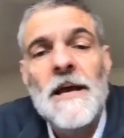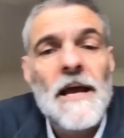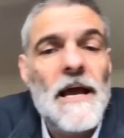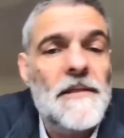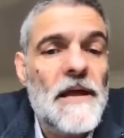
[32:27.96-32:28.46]

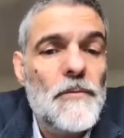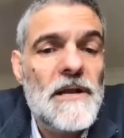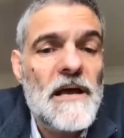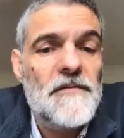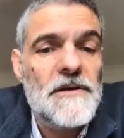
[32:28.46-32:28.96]
And then
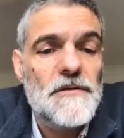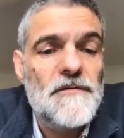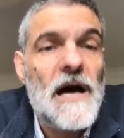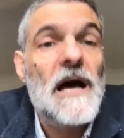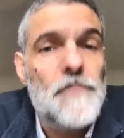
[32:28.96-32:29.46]
we'd have a sort
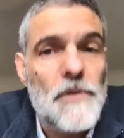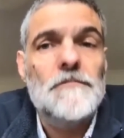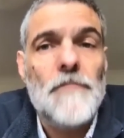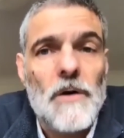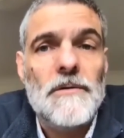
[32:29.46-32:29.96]
of hybrid
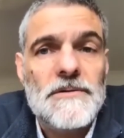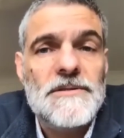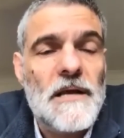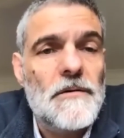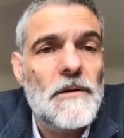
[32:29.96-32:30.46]
models
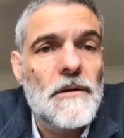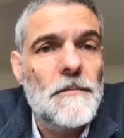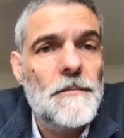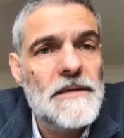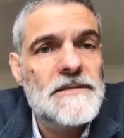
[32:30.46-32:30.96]
that
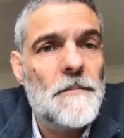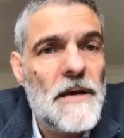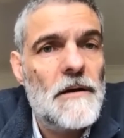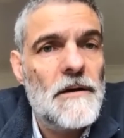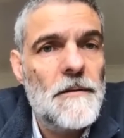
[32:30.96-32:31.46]
will be
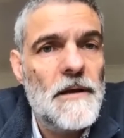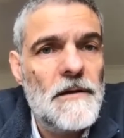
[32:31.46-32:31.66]
somehow,